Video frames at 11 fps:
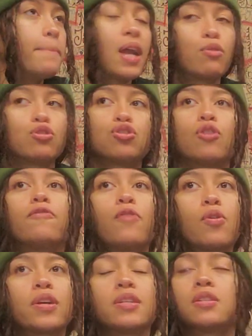But I was so
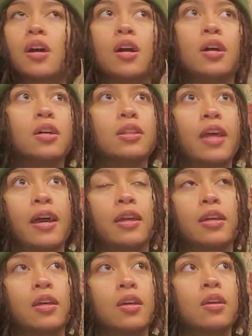focused on like
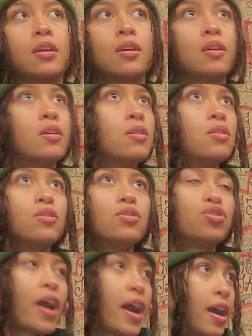
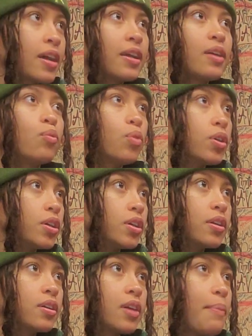track and
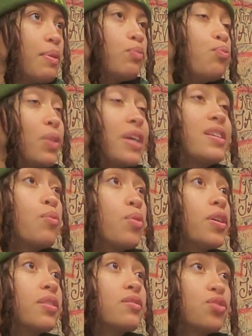work. When I say
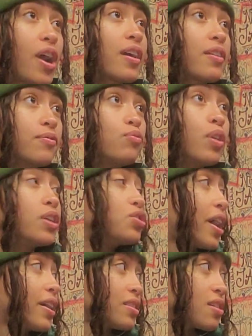work, running
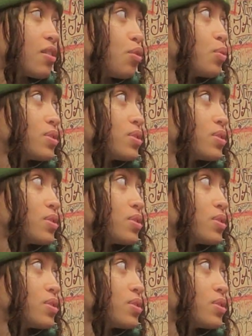track at Southern